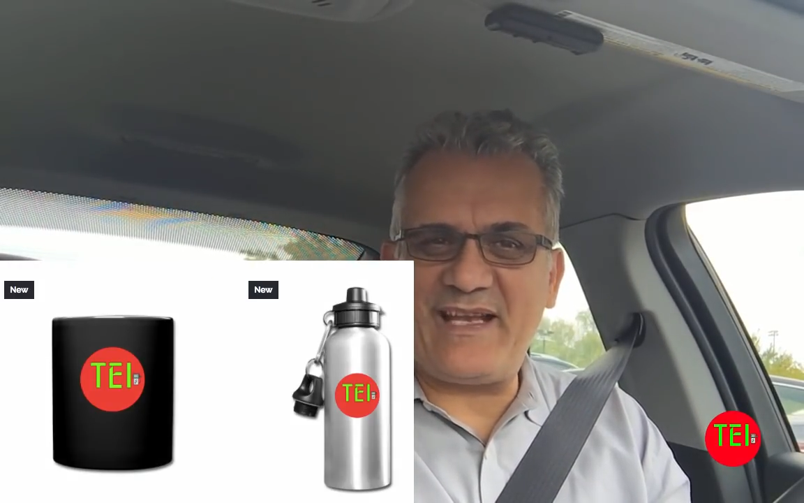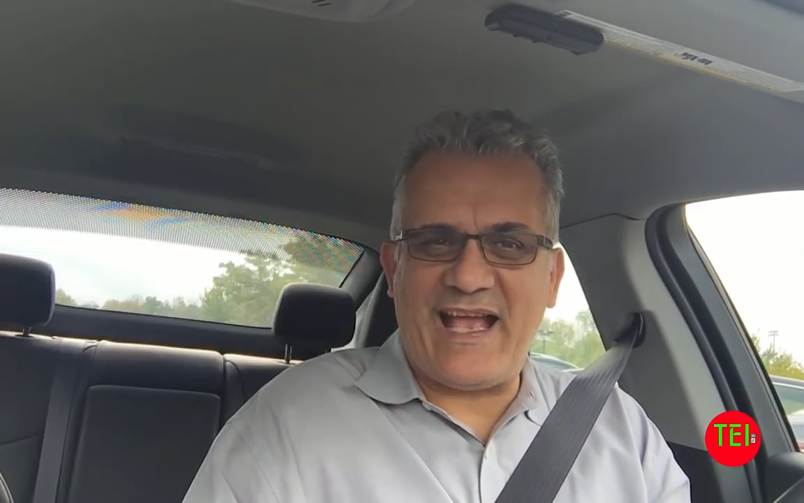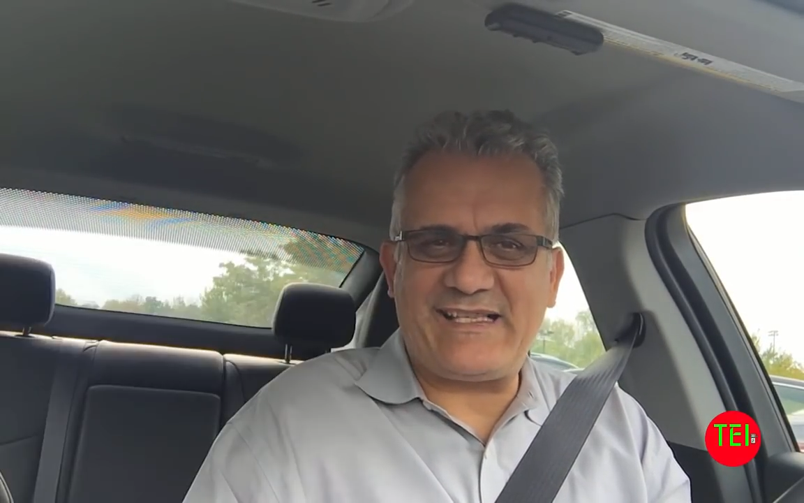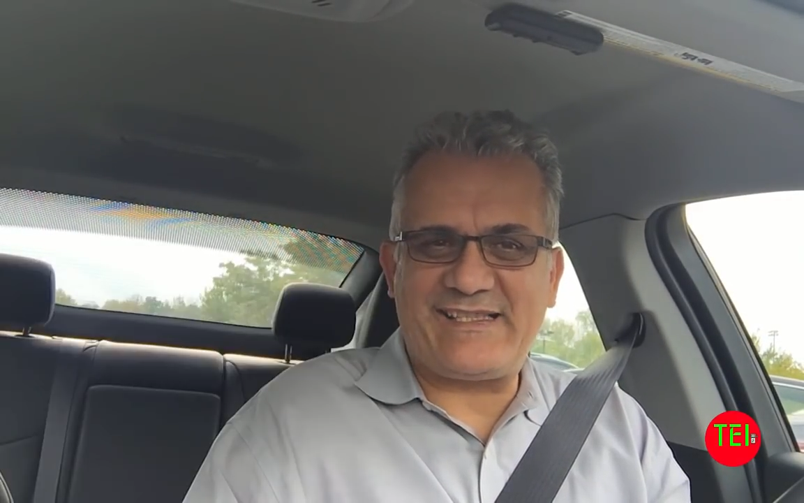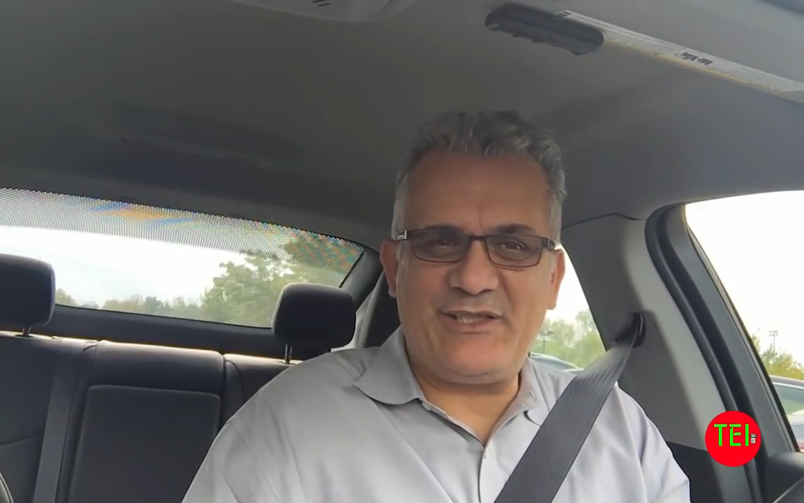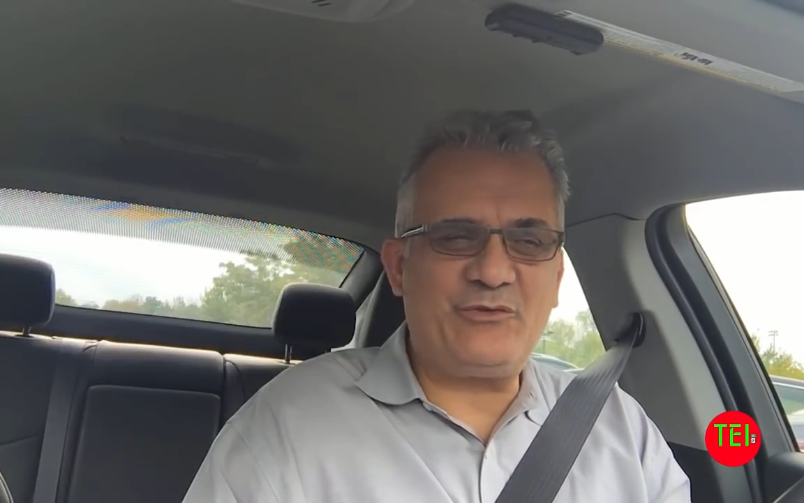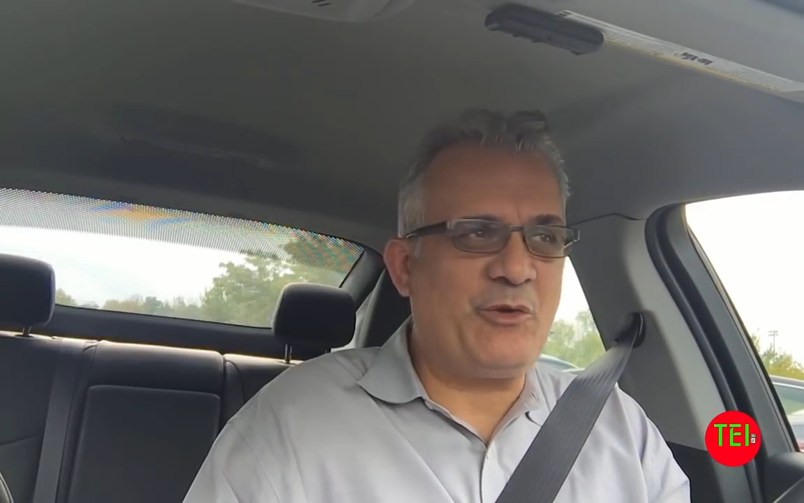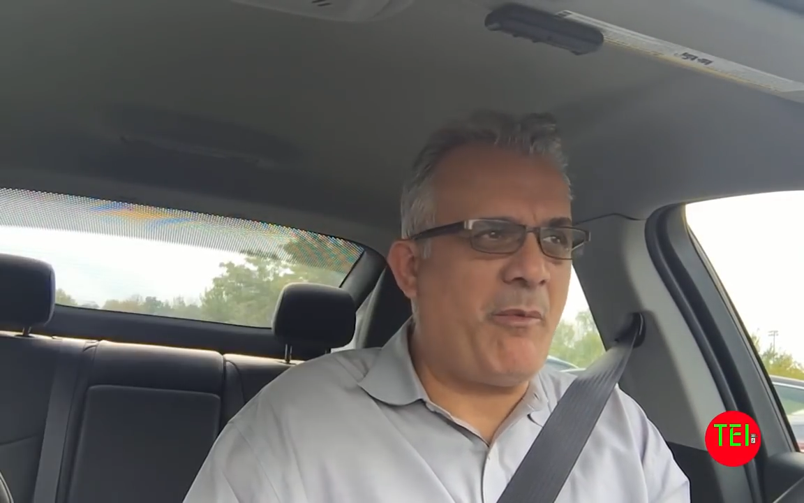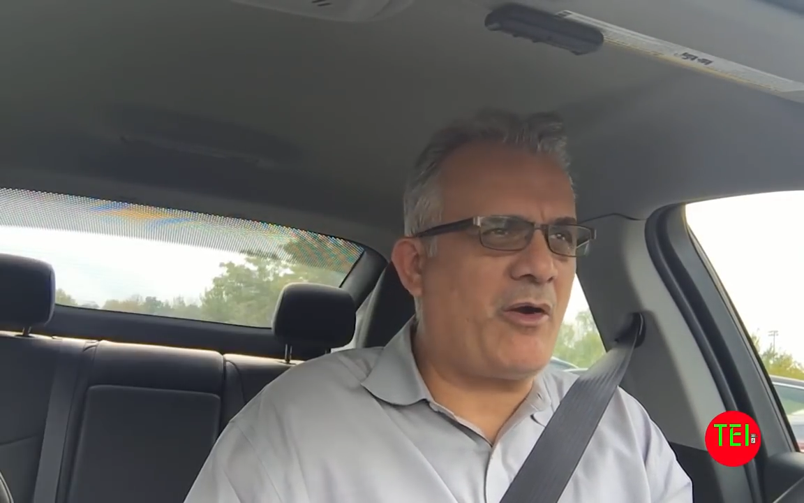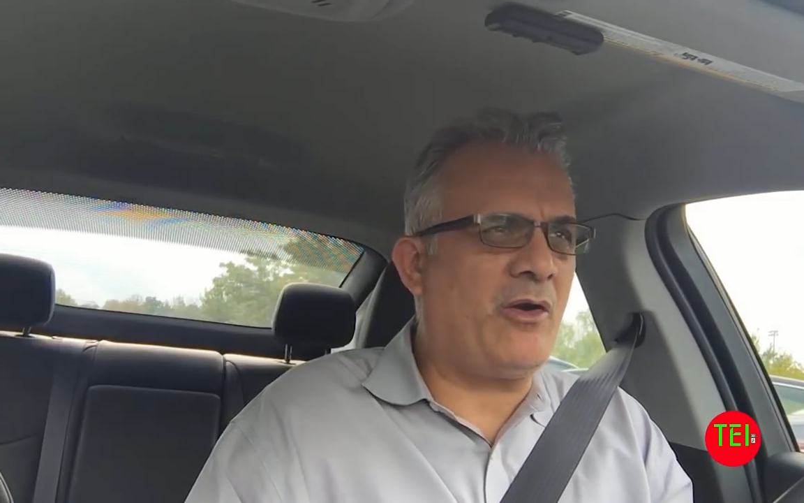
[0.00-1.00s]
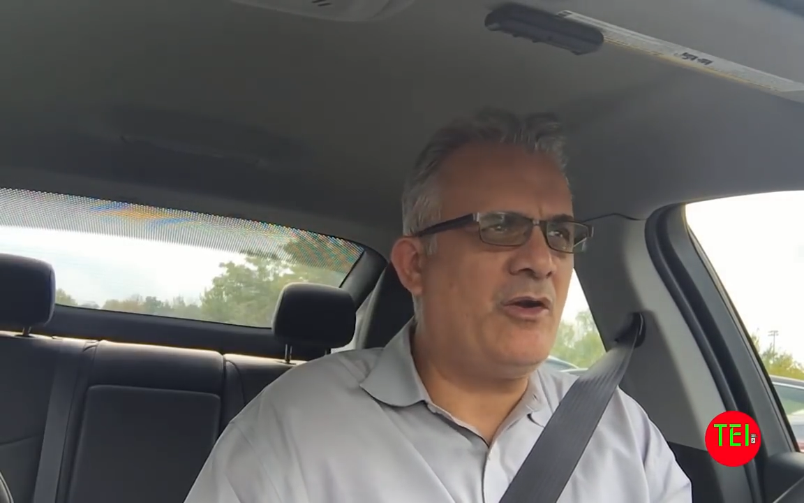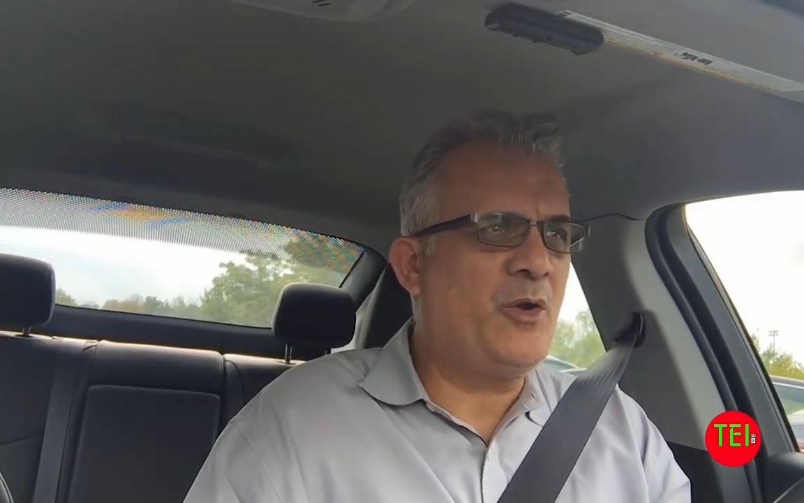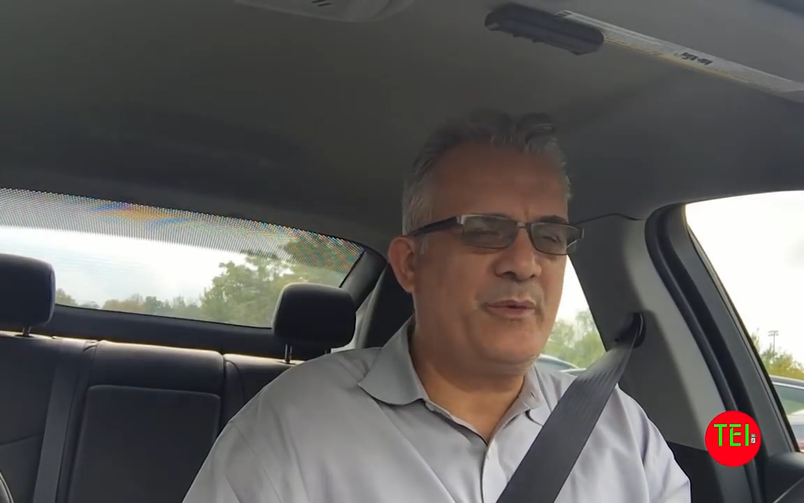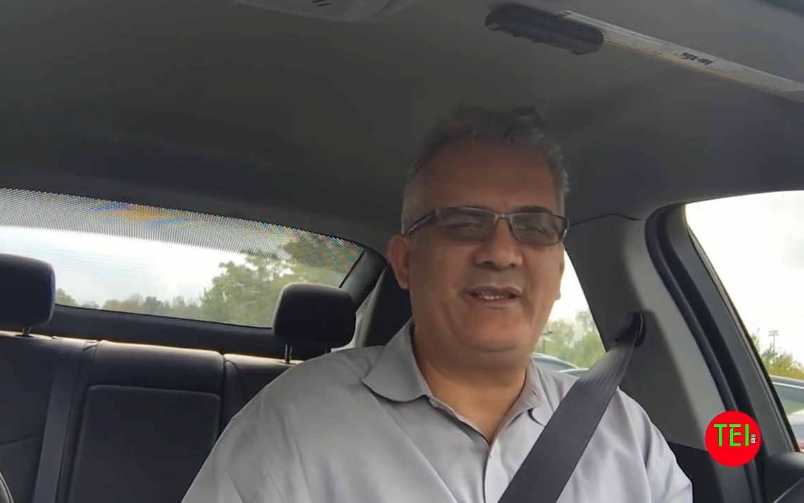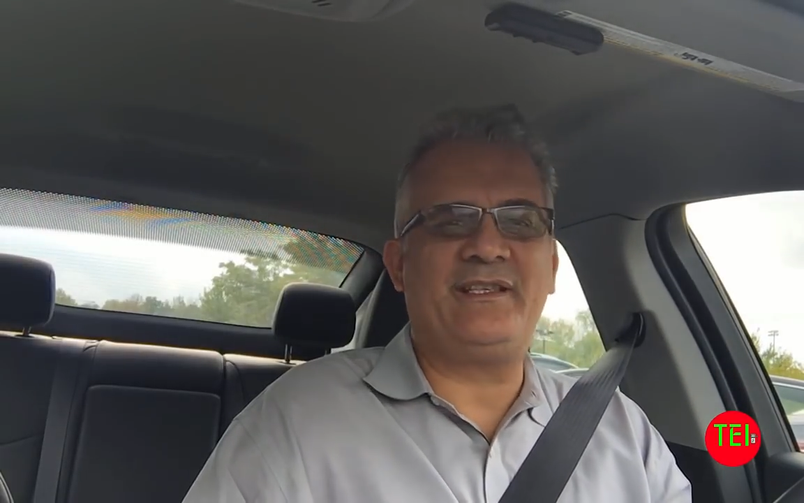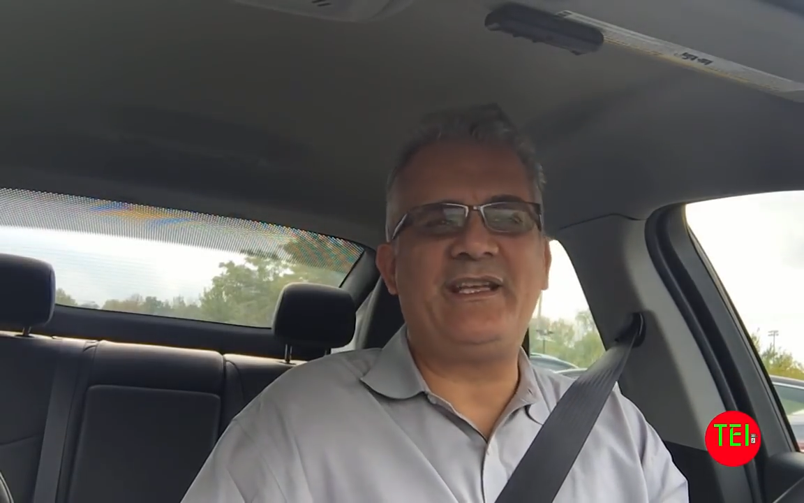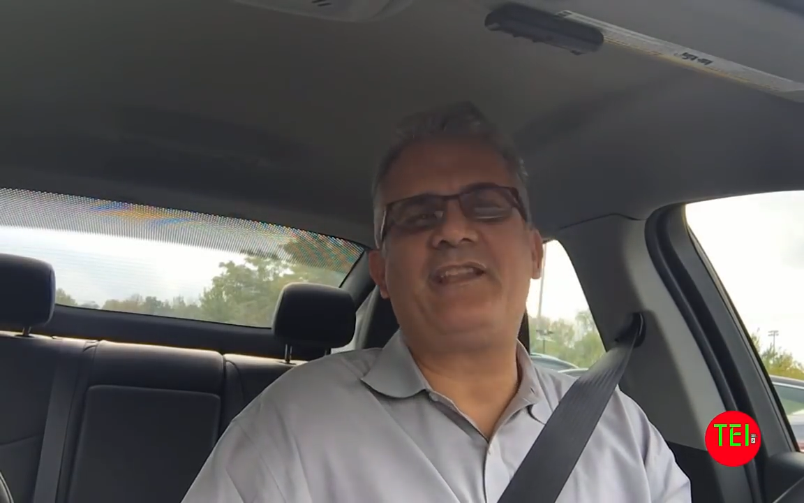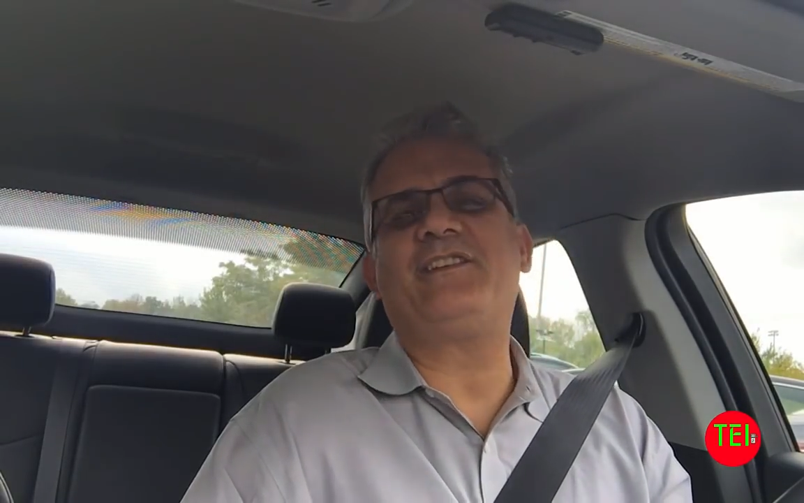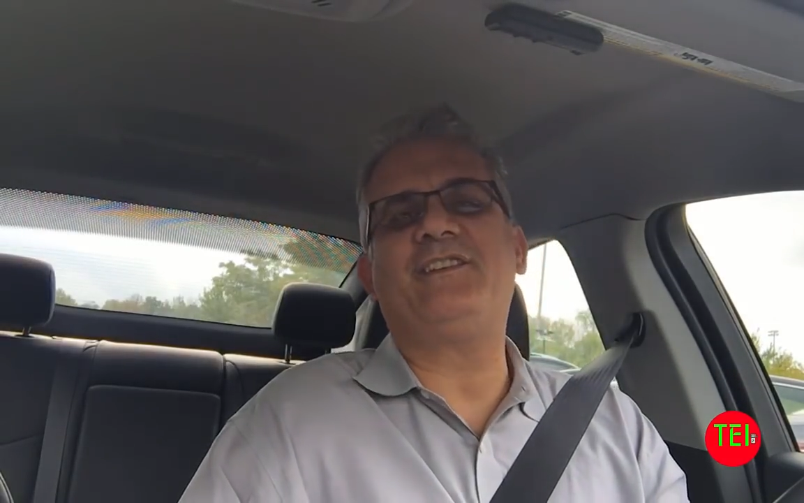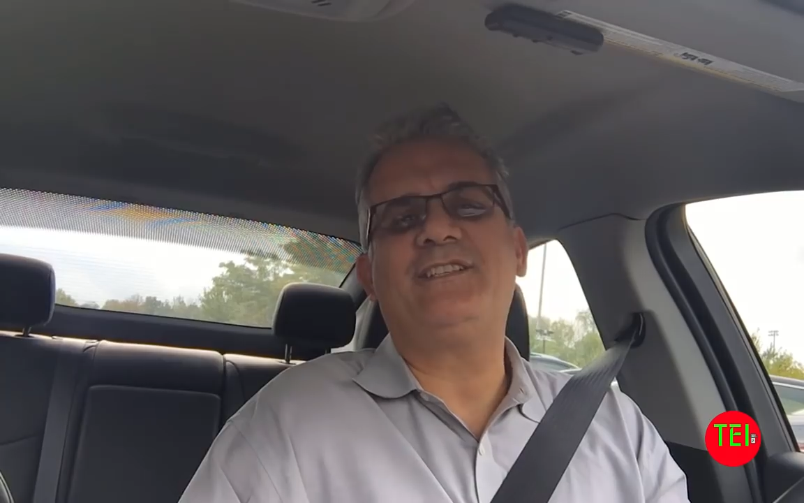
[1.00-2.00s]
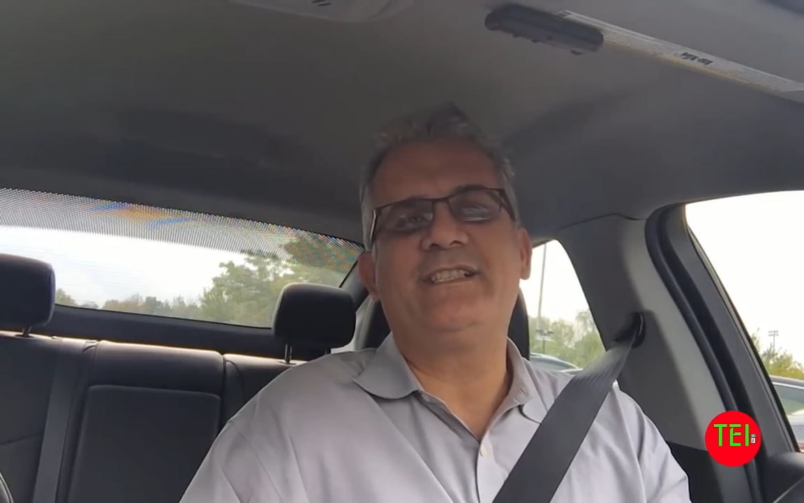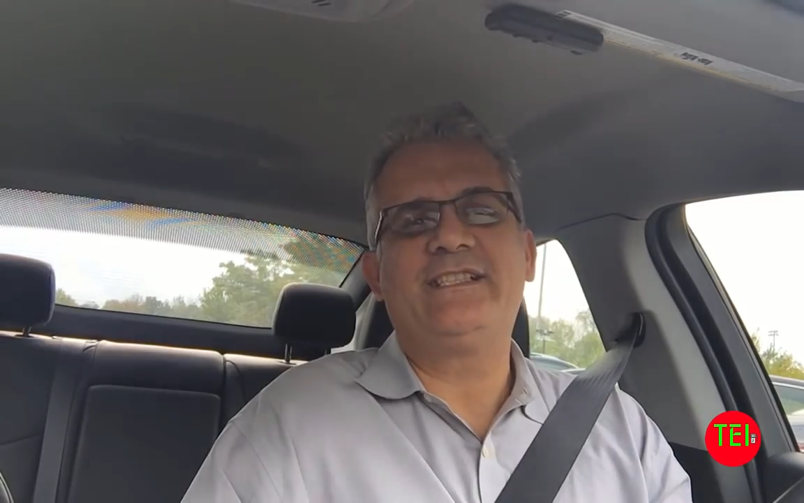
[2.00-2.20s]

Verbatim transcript: And I'll see you tomorrow with another